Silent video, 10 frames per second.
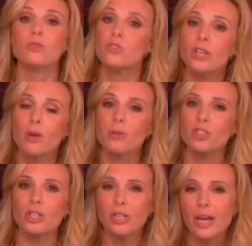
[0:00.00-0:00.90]
You're
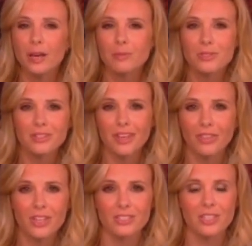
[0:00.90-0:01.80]
single, but she claims,
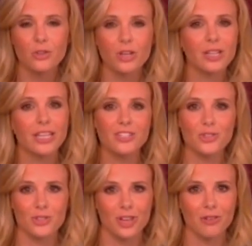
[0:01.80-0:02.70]
get this, that you can
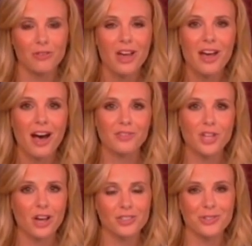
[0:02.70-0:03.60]
cleanse yourself
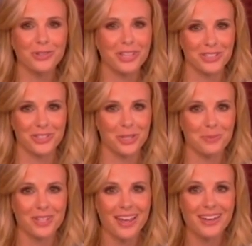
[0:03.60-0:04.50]
of toxic
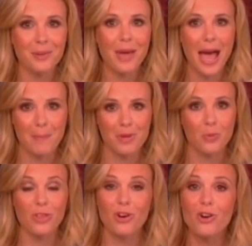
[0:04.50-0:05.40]
relationships and end up
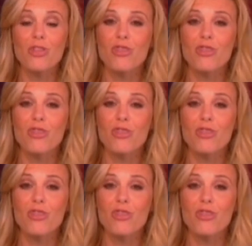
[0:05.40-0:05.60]
happy with her